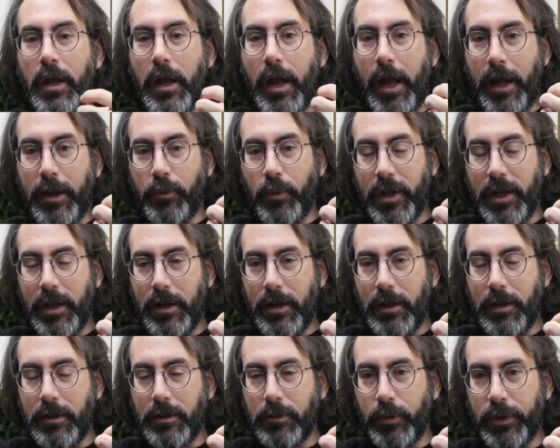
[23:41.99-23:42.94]
And
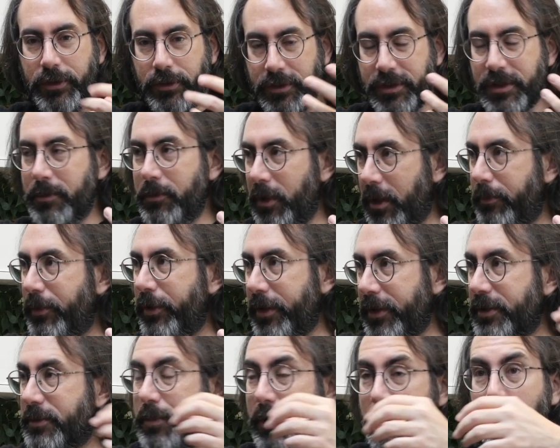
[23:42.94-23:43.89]
we took some
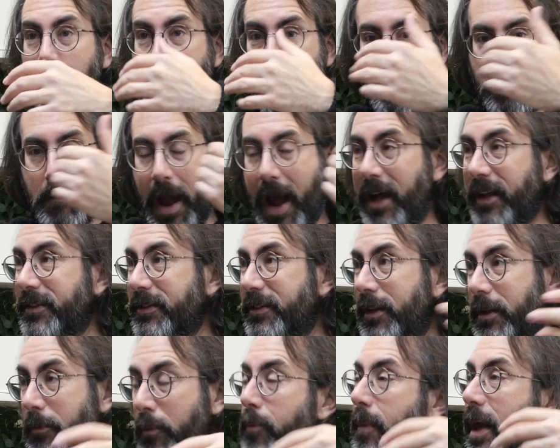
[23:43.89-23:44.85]
liberties, but we masked
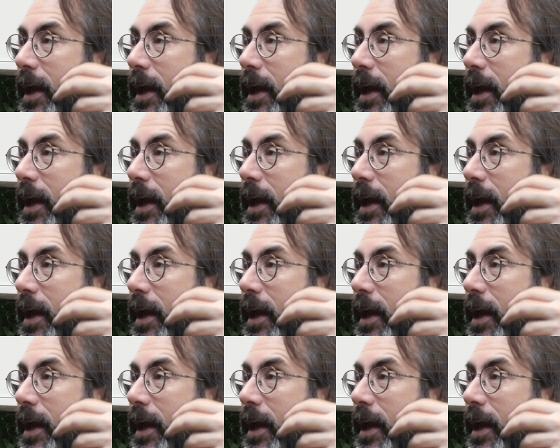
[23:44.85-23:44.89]
it and